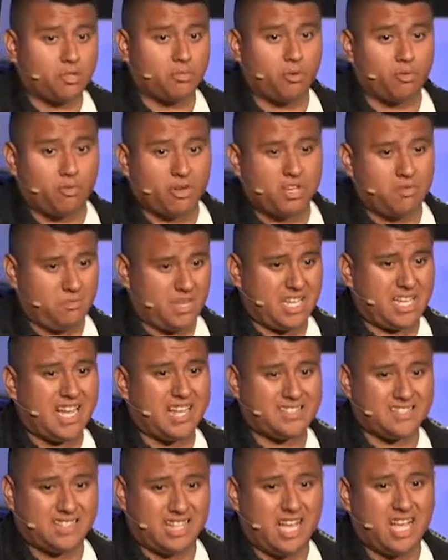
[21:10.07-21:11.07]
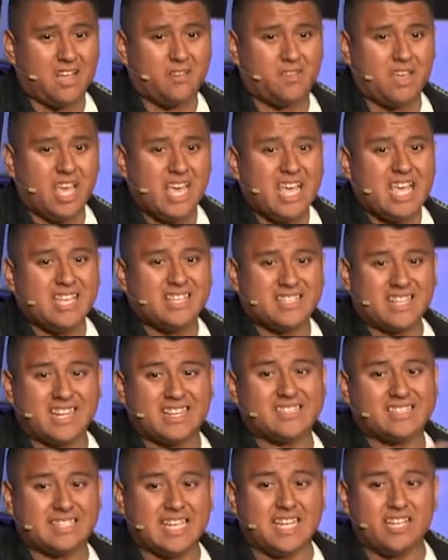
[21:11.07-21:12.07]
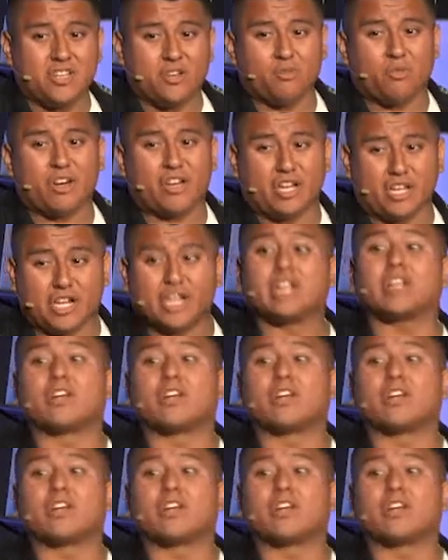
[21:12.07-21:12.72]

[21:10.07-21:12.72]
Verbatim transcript: But when you meet God's love, he's going to send you where you need to go